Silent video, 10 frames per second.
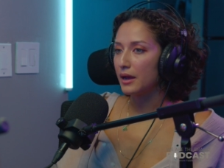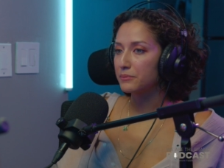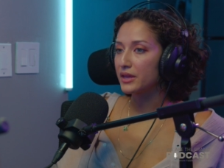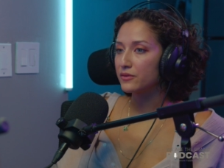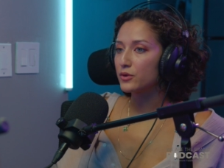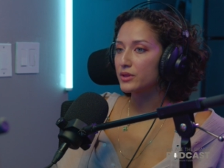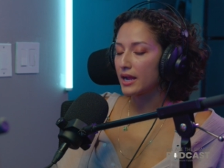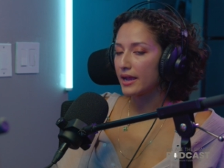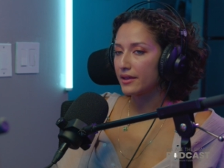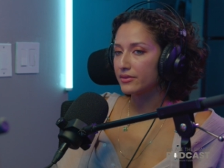I'm thankful that
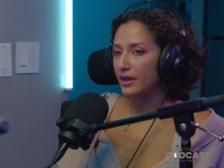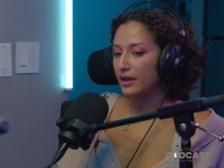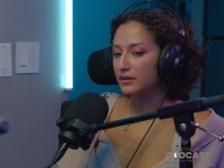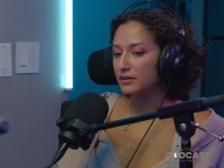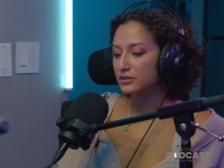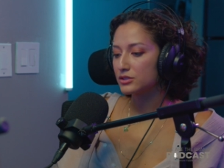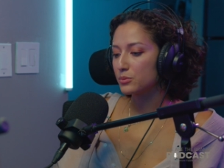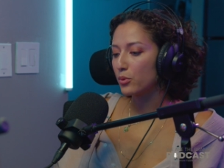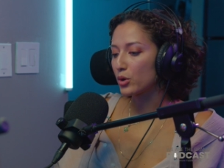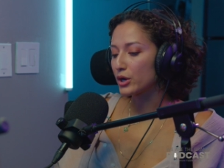I had that
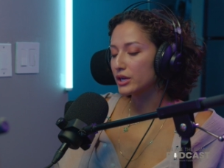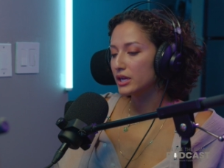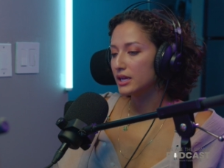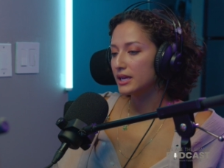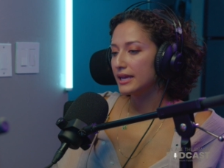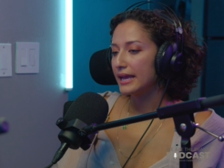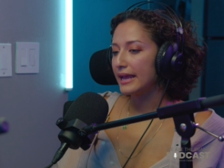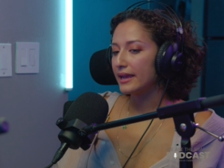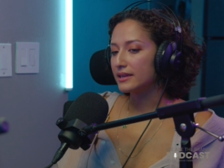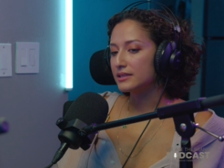support.
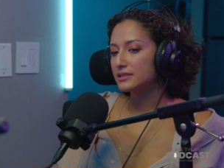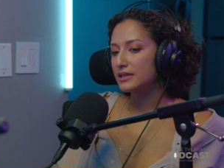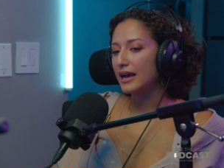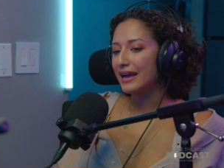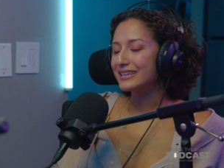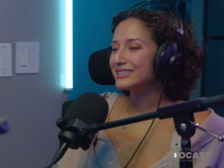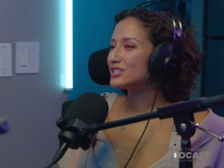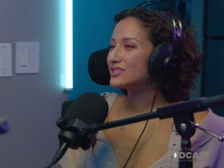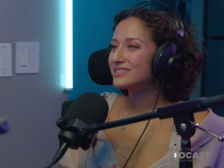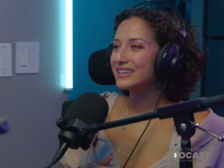And
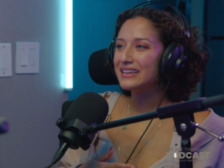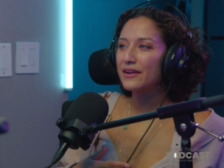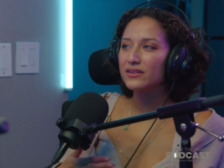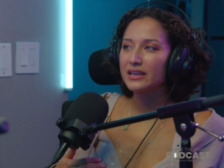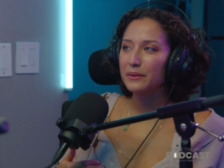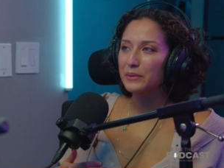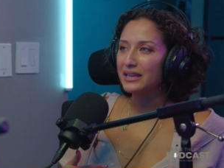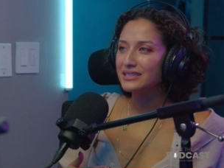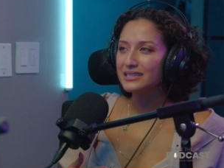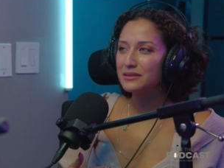it never came
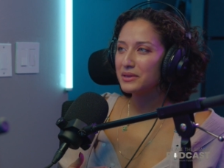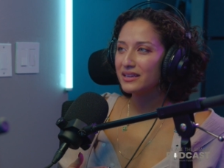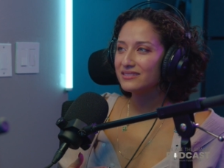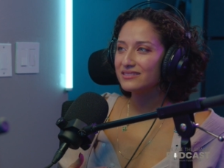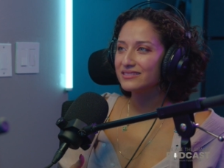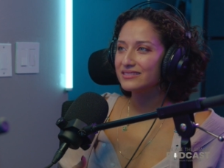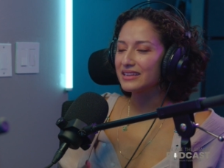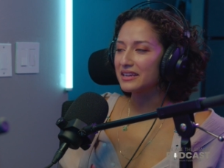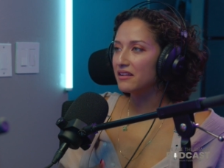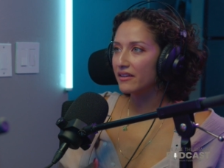easy to me,
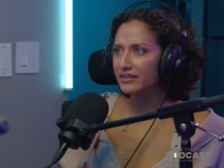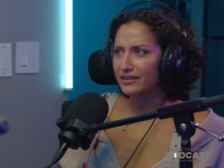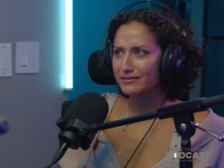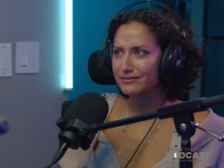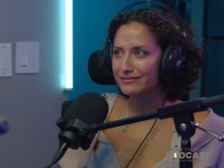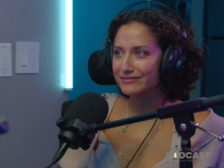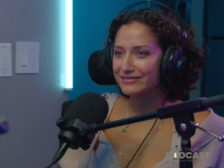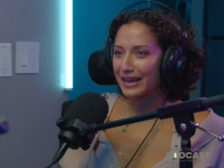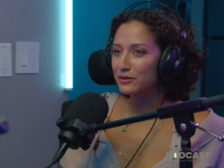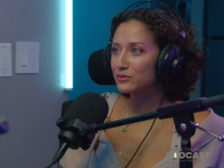nothing.
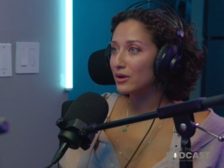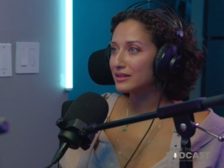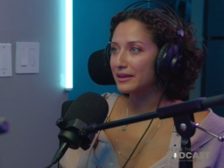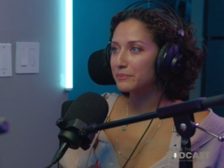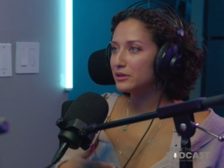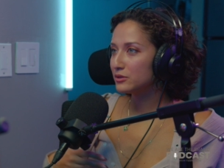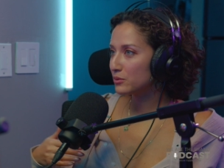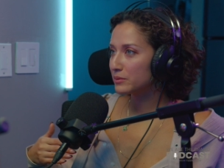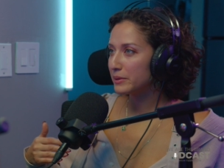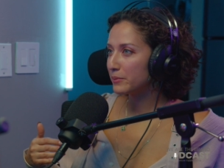I don't know,
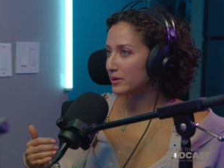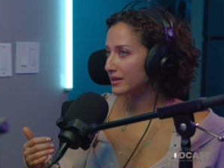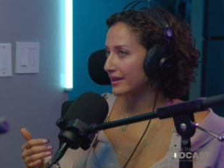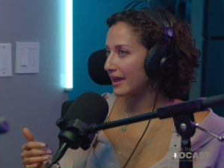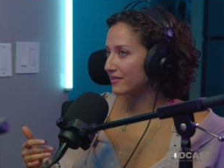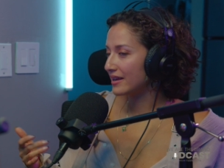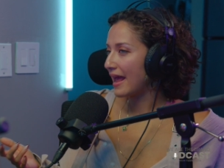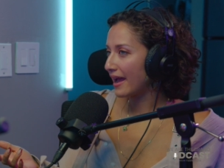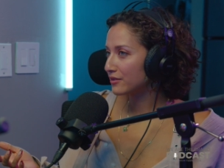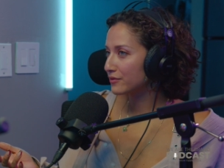when people are have a
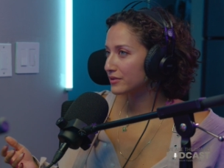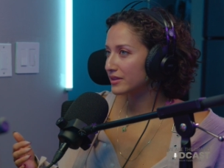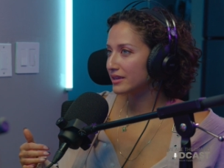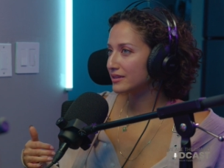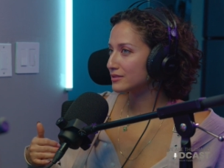knack for things,